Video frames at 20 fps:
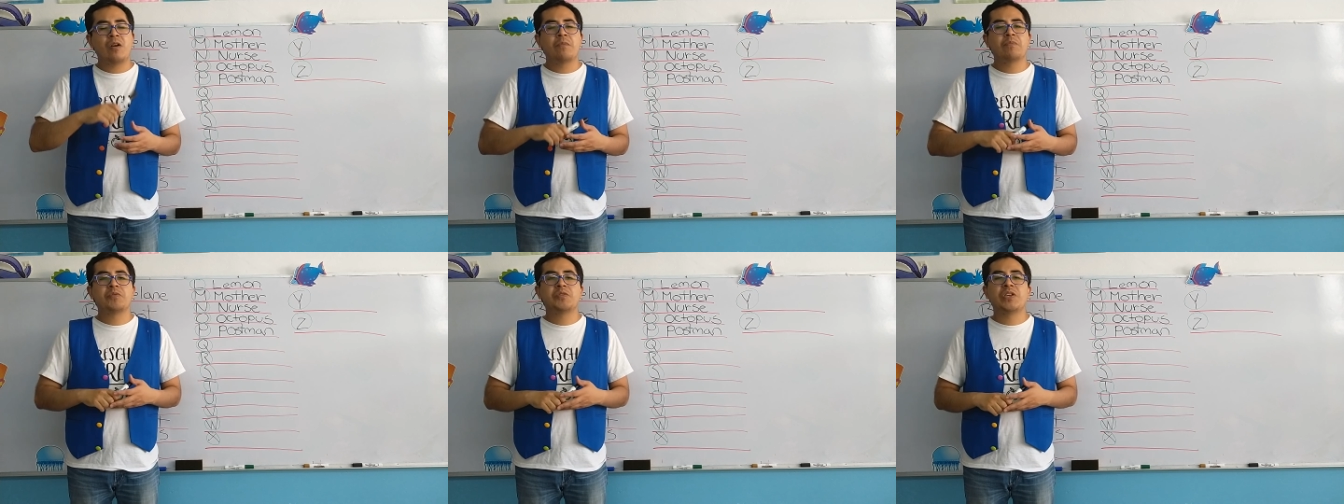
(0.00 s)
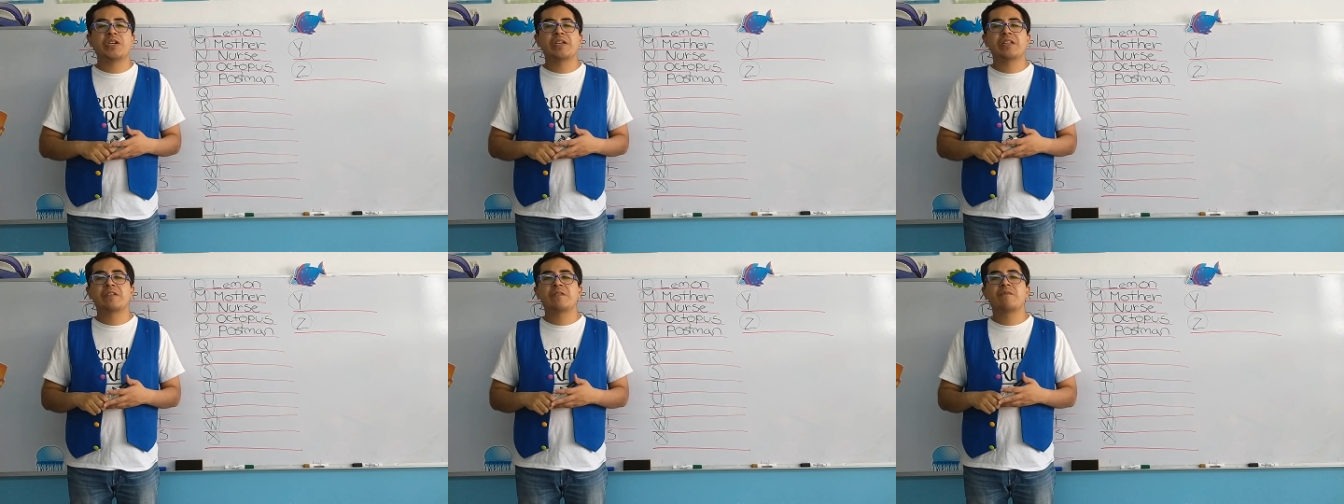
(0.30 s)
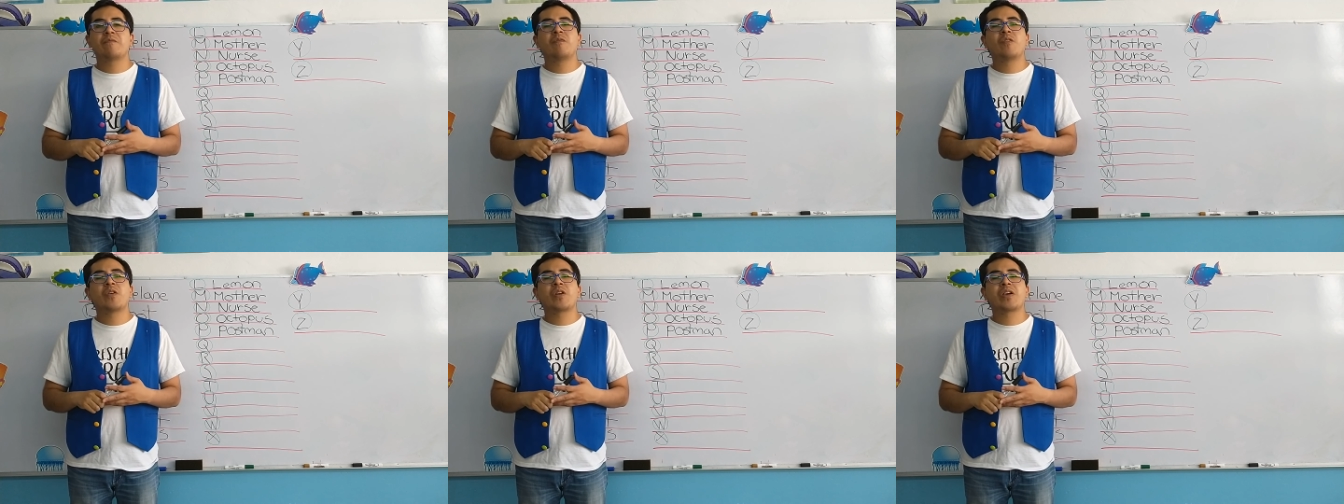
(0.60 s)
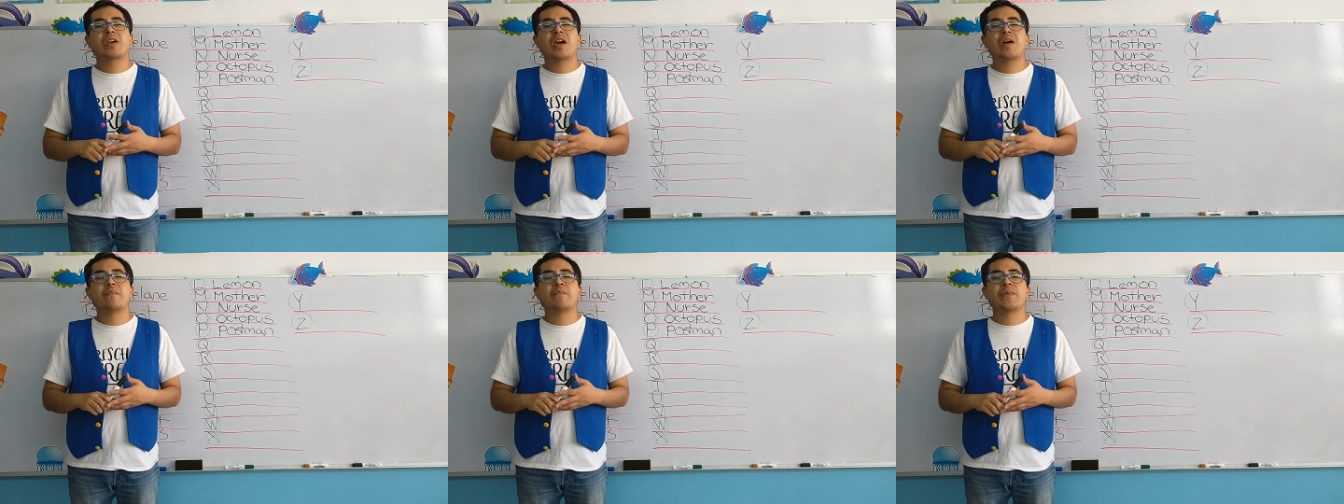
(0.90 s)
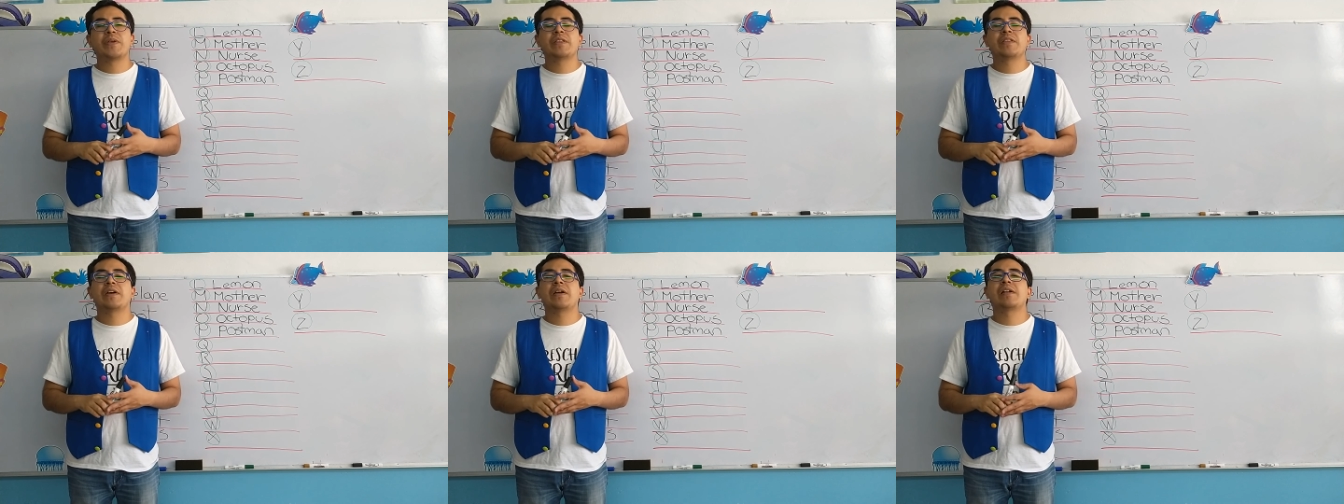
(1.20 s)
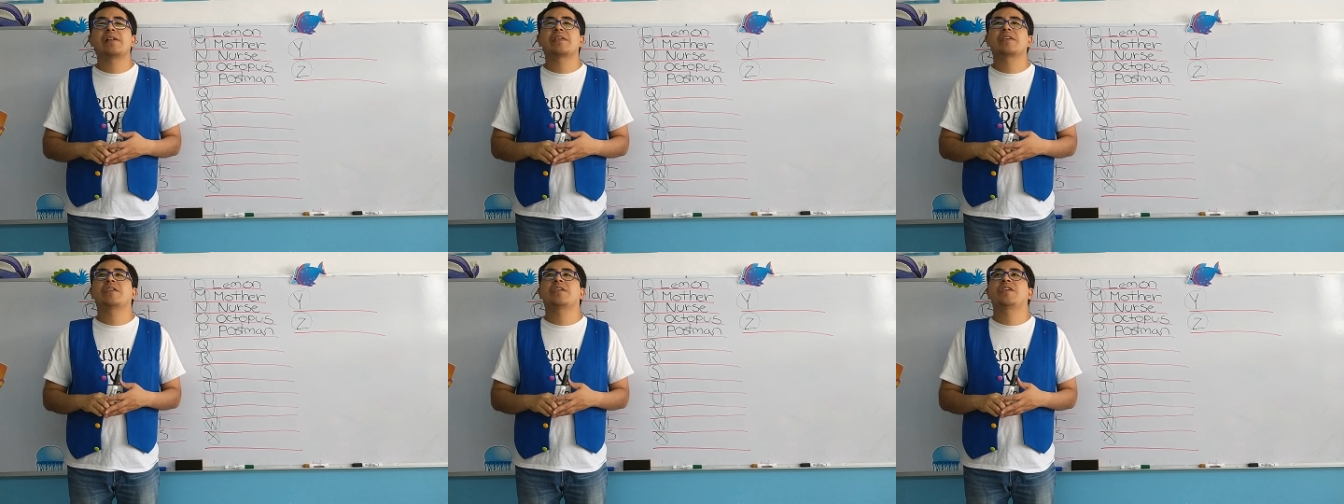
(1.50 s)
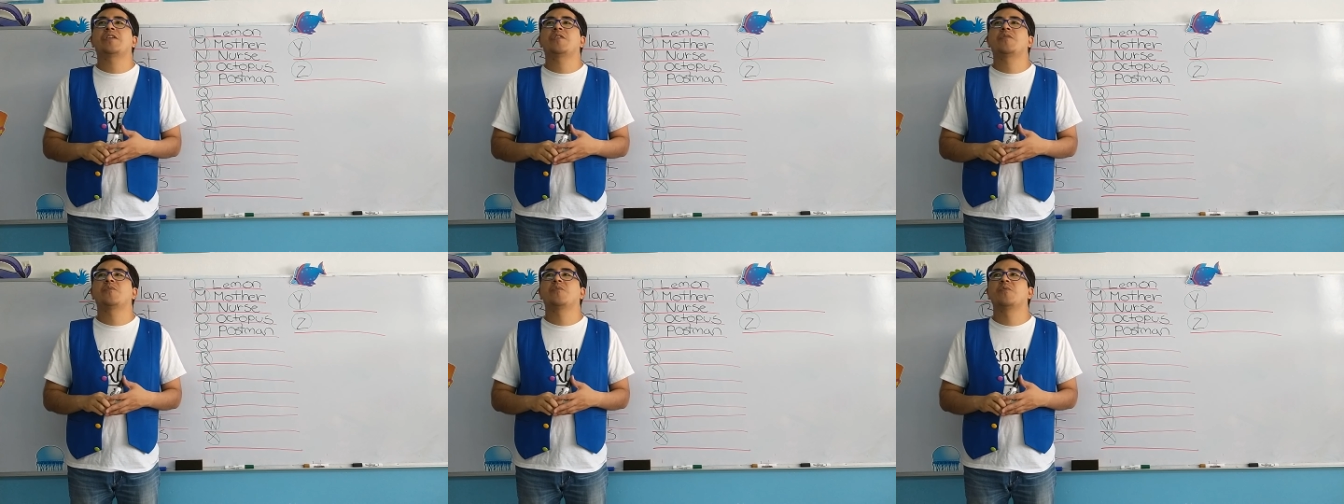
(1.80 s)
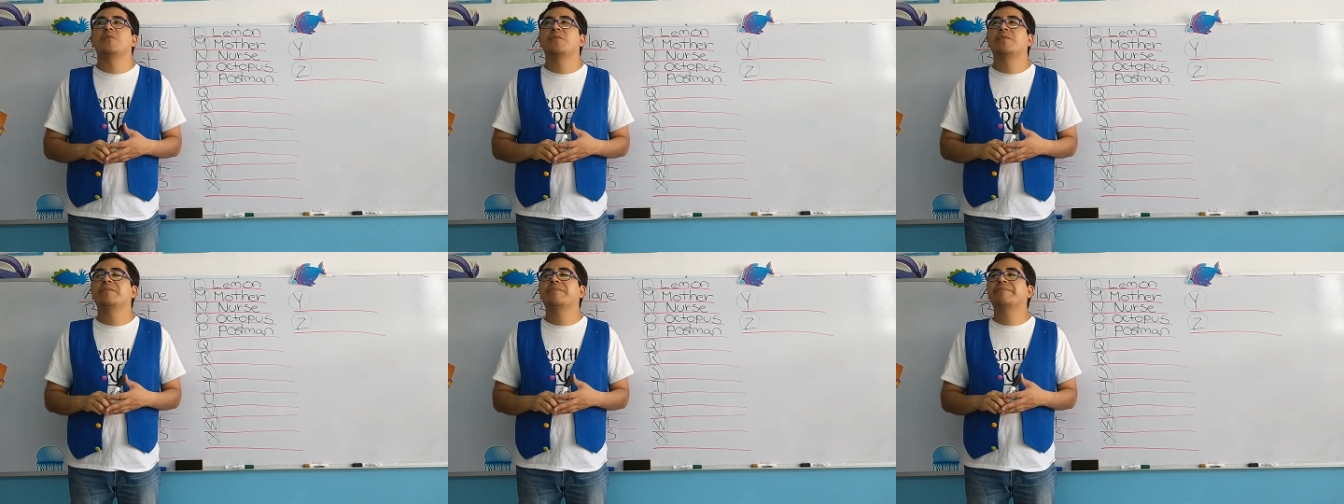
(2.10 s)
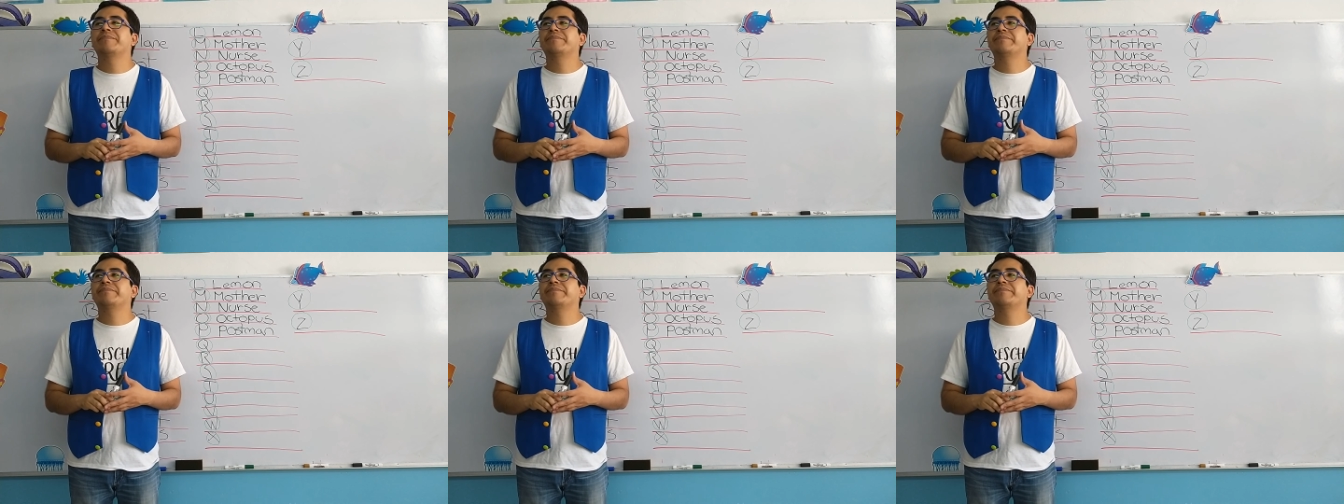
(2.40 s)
object for capital Q.